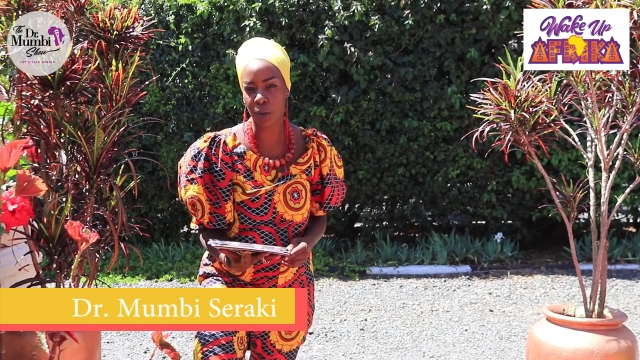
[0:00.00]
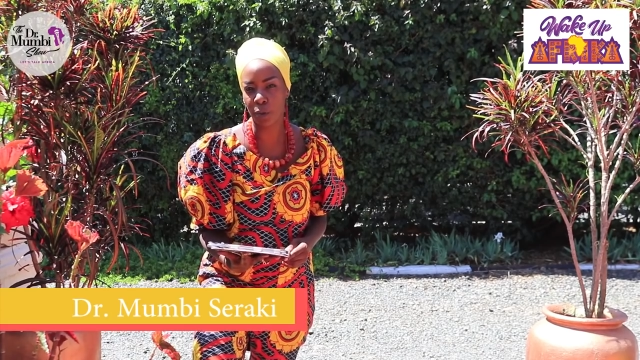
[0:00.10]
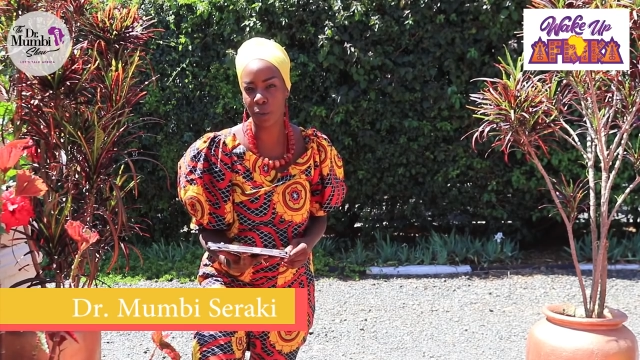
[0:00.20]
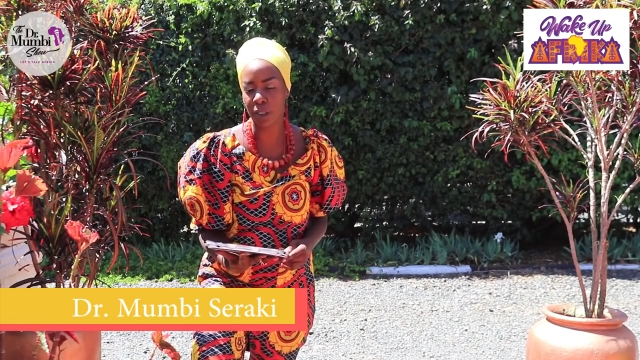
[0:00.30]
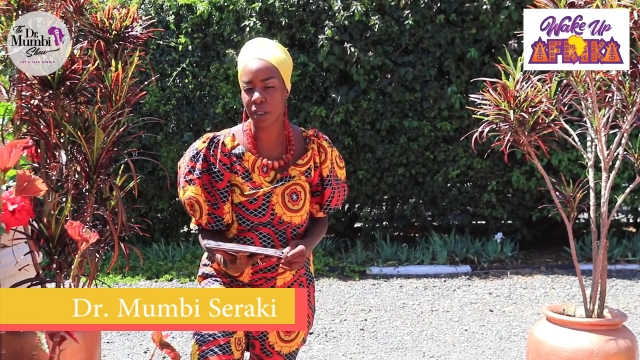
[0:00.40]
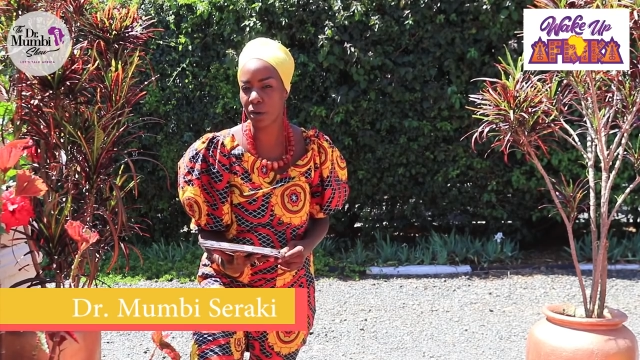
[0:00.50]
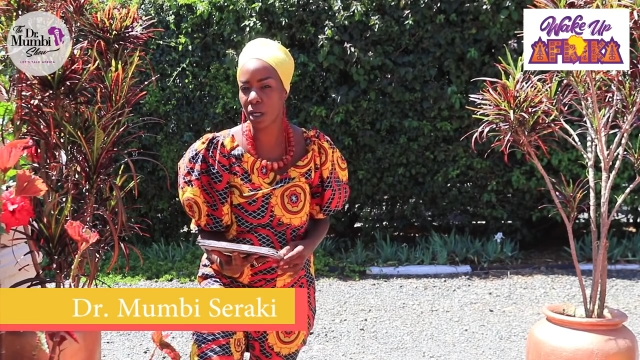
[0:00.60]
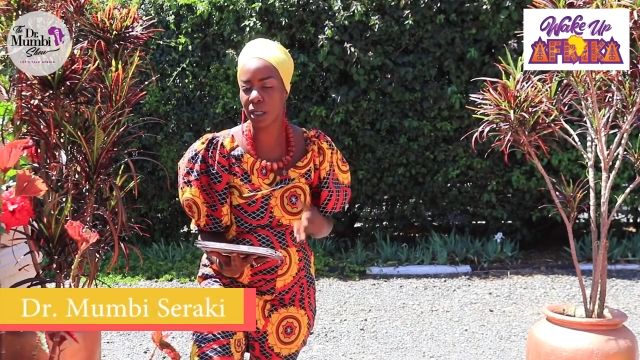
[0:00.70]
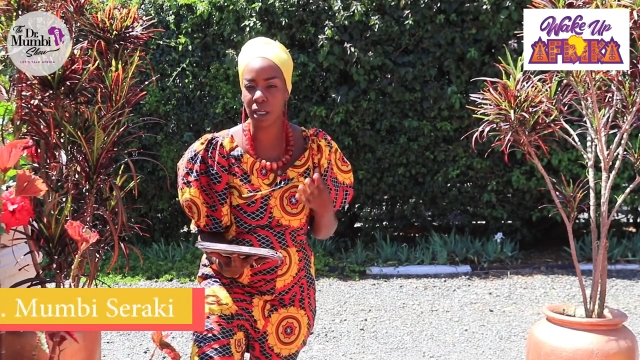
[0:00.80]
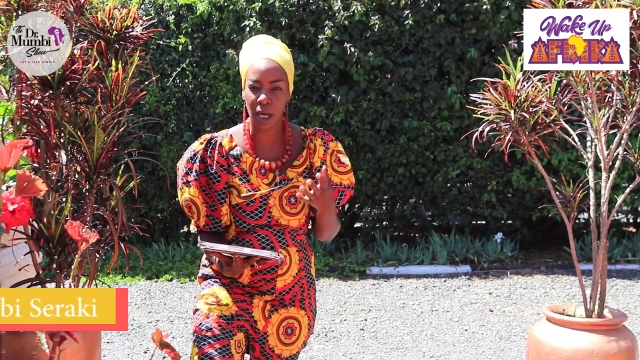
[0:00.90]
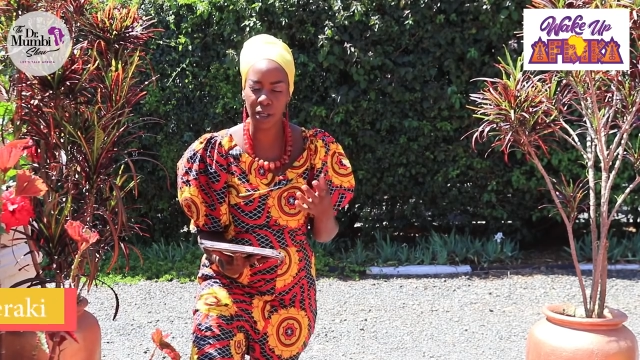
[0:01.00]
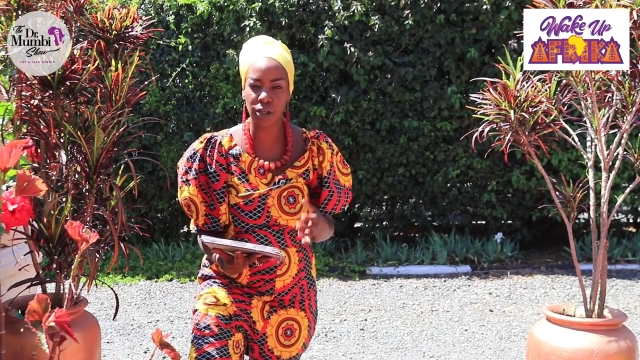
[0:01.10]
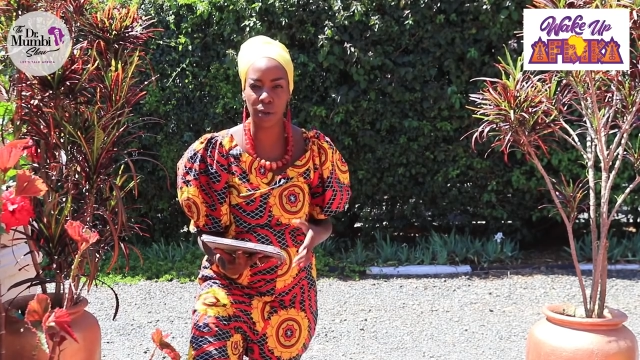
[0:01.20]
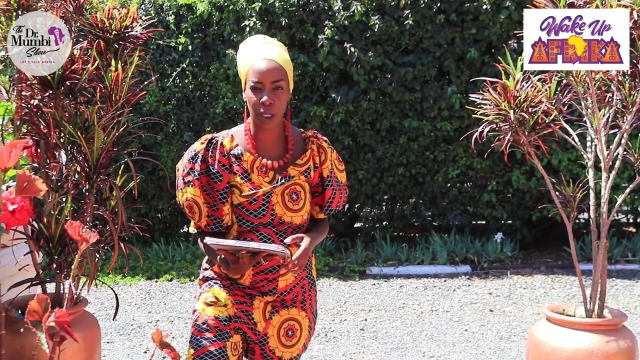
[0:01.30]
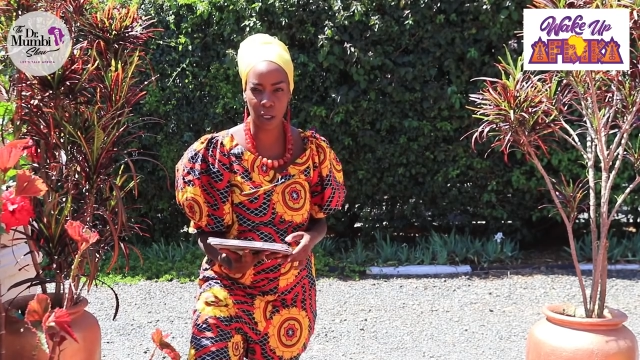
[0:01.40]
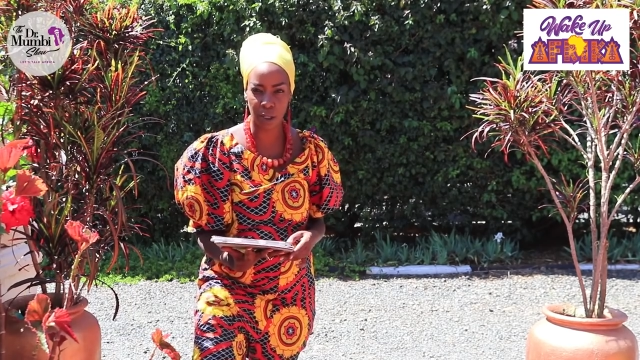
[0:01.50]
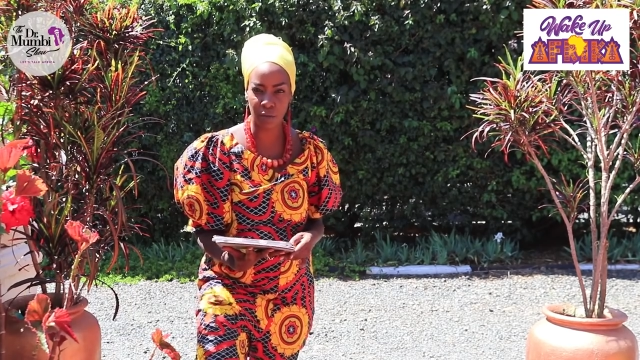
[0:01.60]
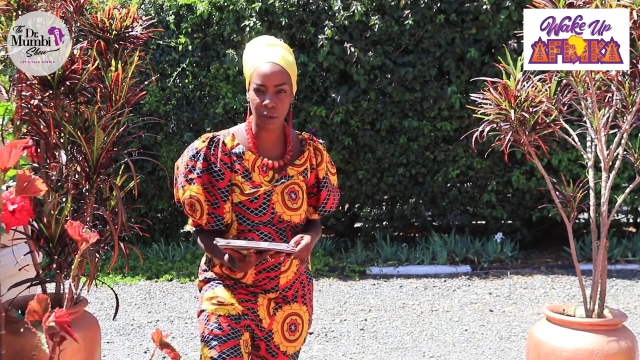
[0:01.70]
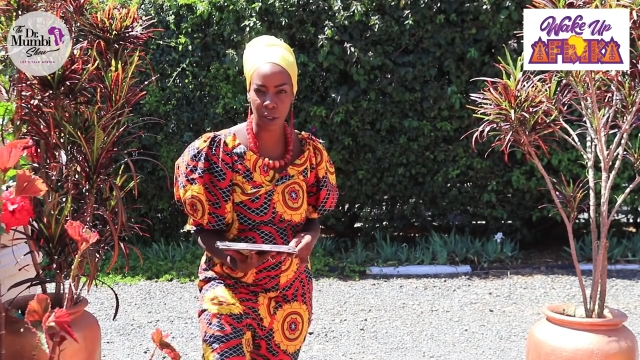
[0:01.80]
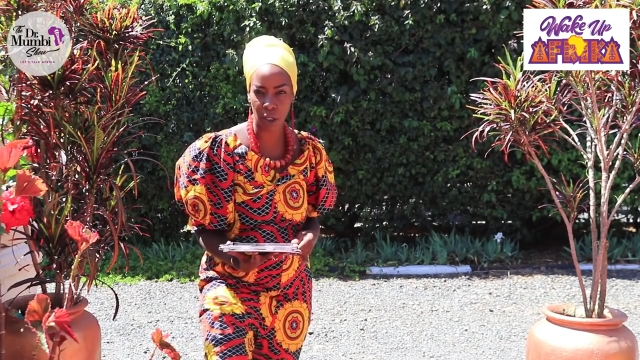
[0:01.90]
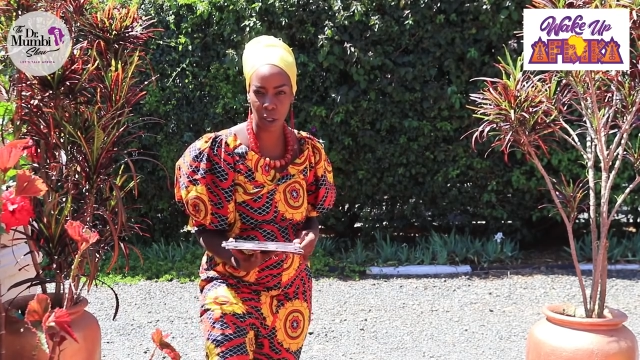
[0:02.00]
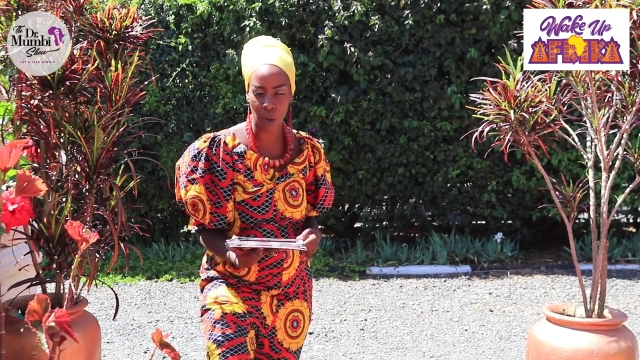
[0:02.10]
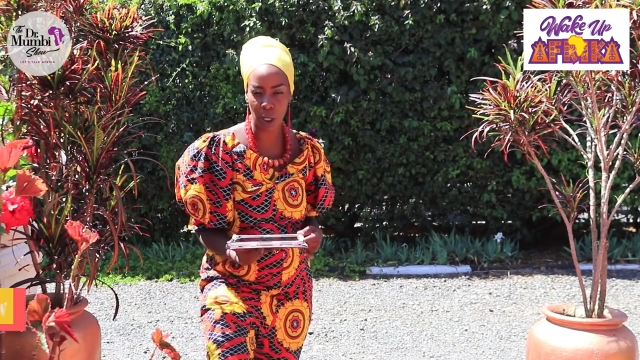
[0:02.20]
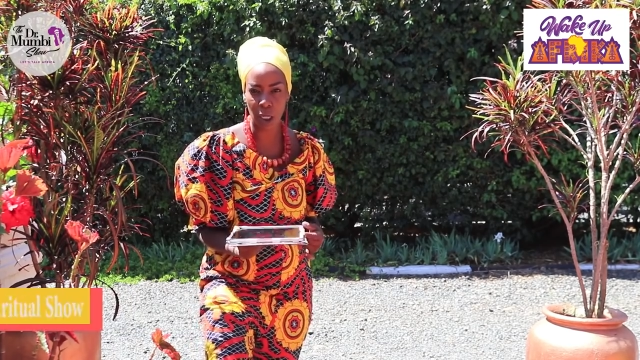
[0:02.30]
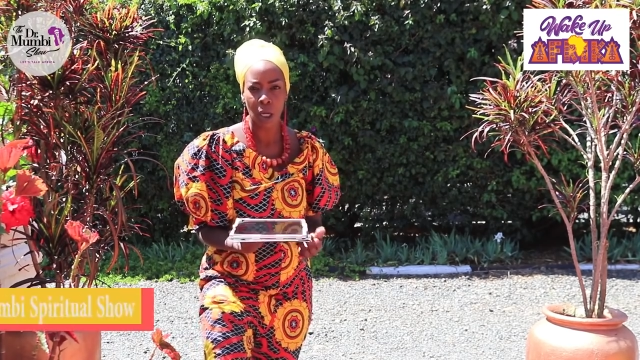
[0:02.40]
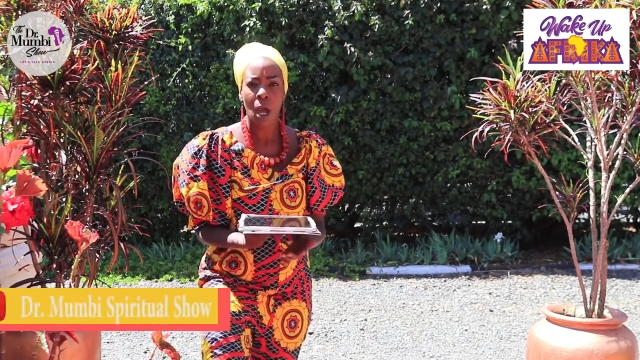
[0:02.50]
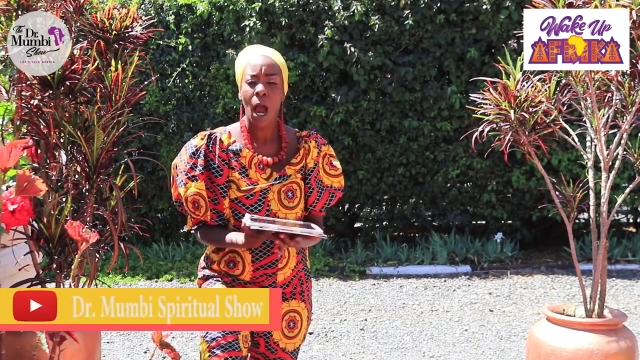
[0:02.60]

Mumbi Saraki. How you doing? How's everything going?